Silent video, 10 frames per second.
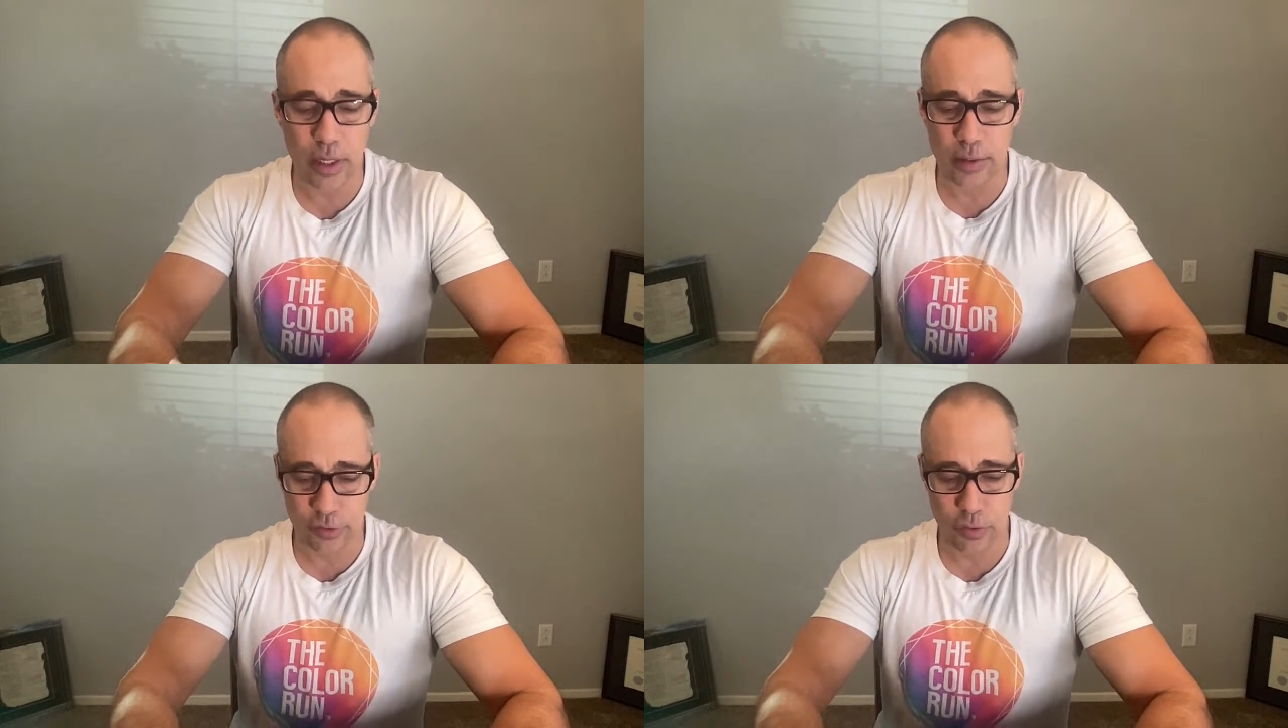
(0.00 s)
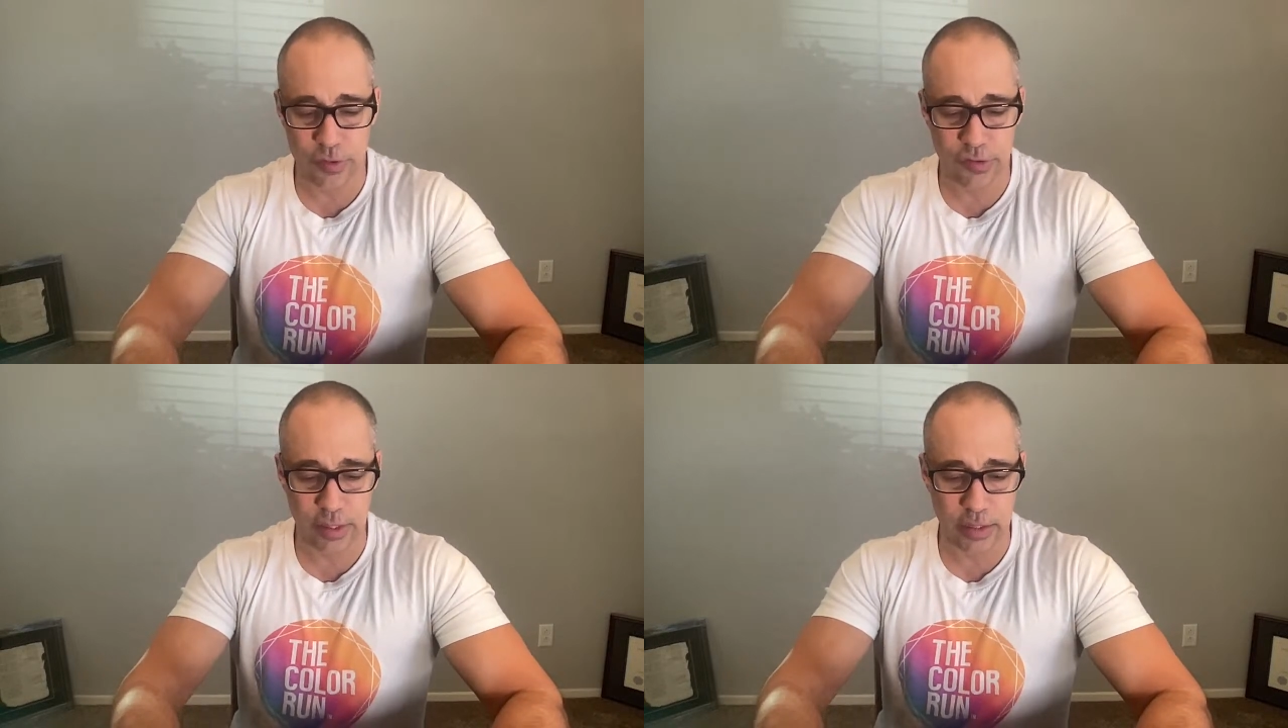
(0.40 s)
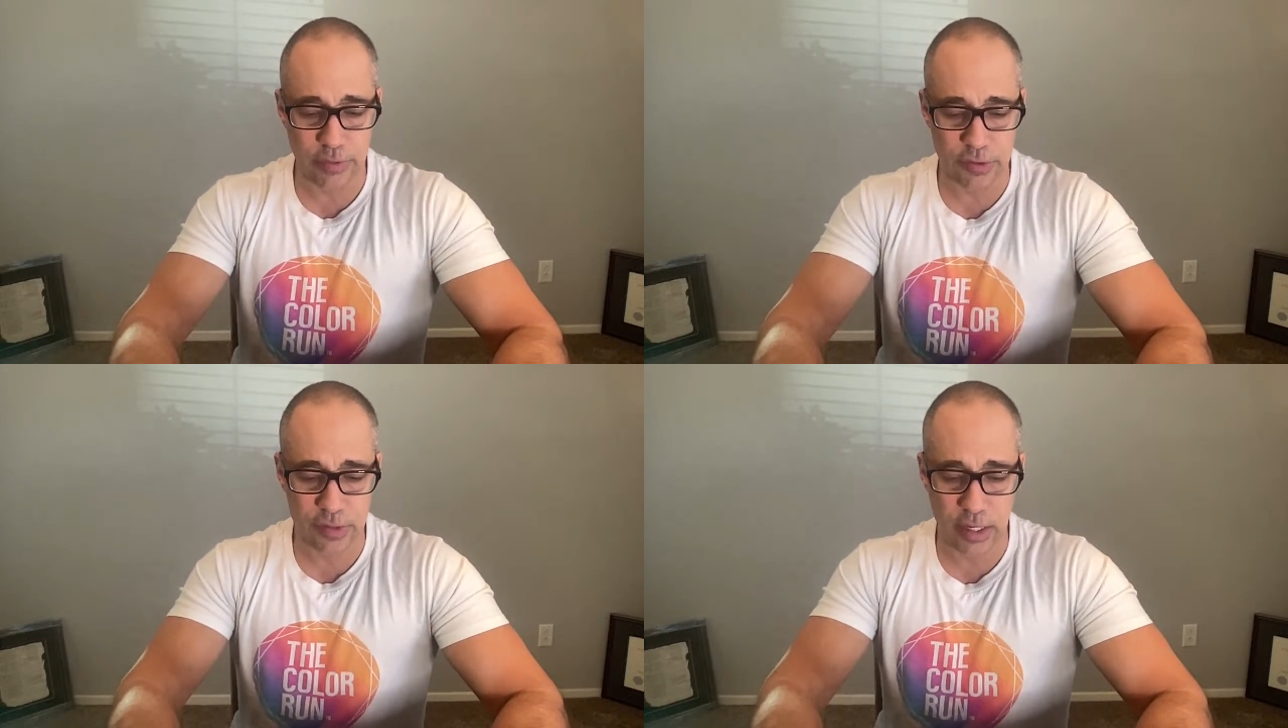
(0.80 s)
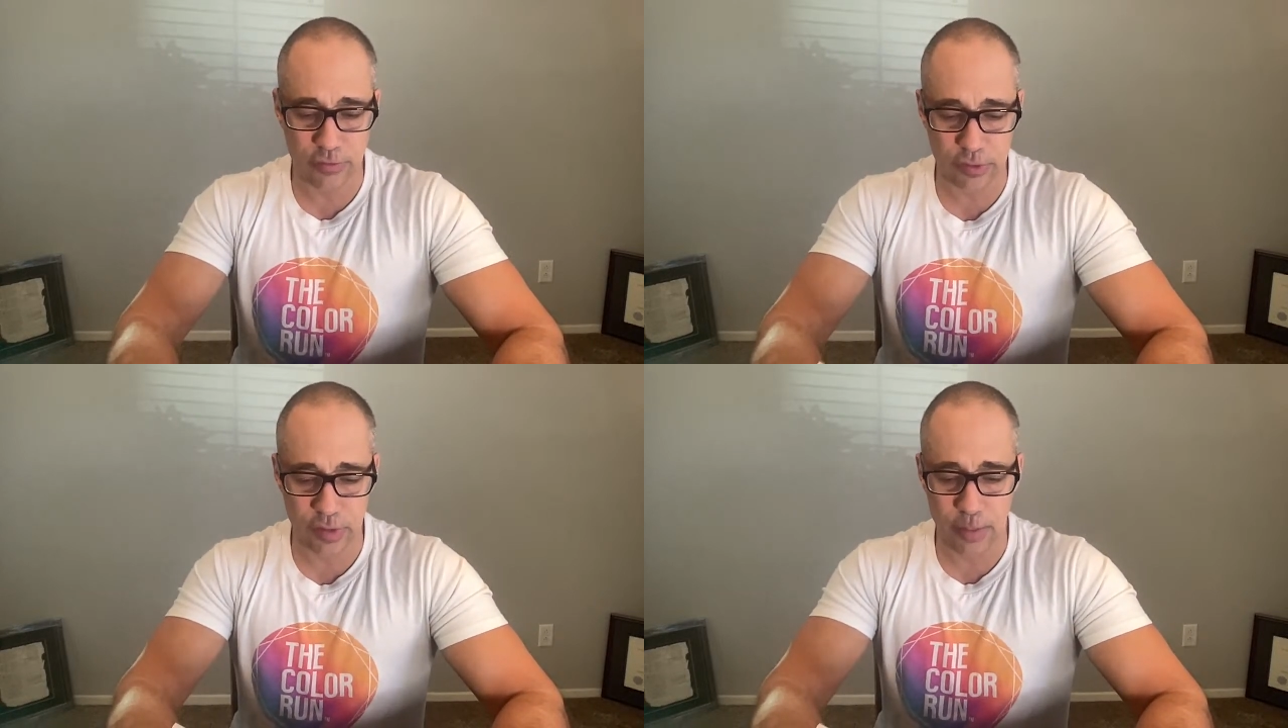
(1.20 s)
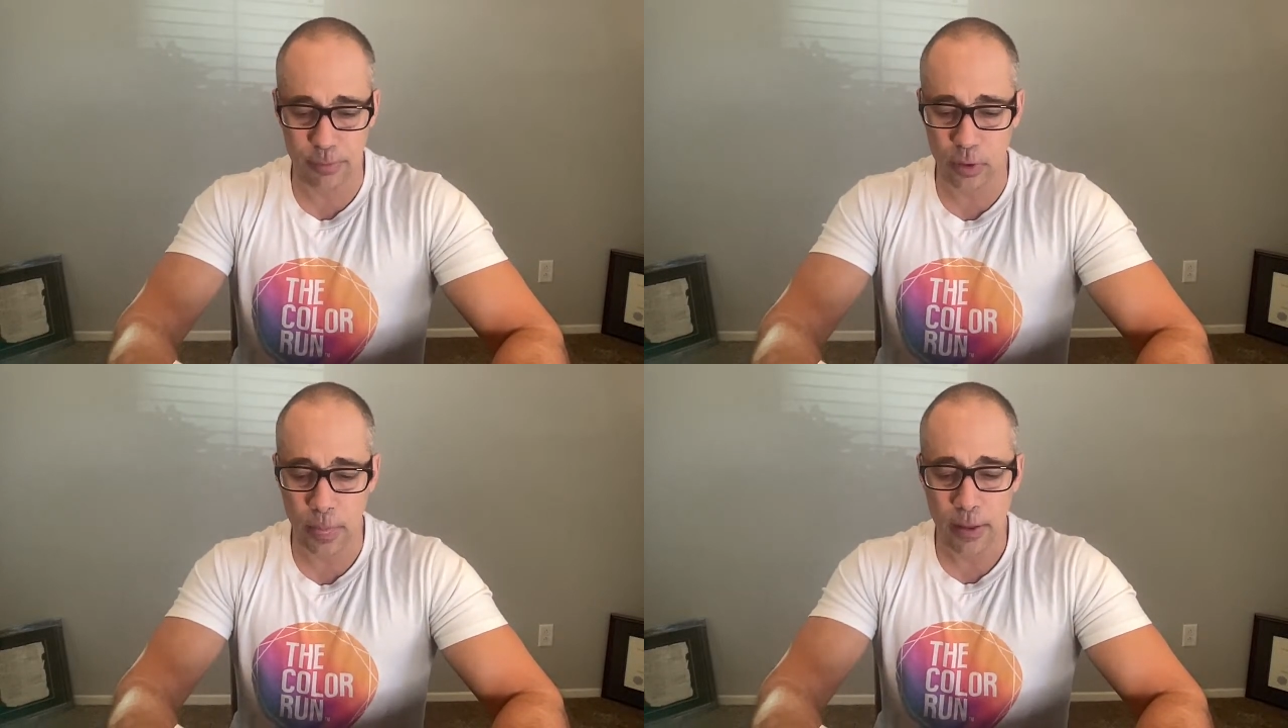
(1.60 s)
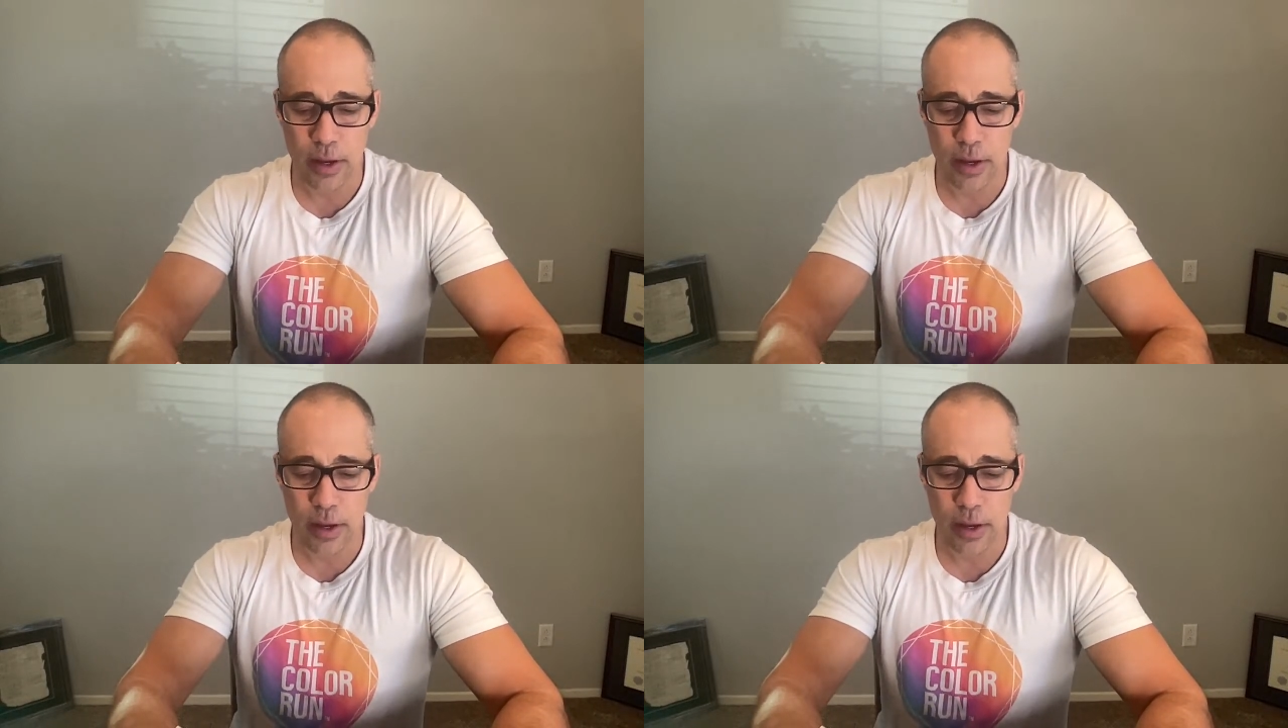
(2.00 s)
and so this is like in this case, for example,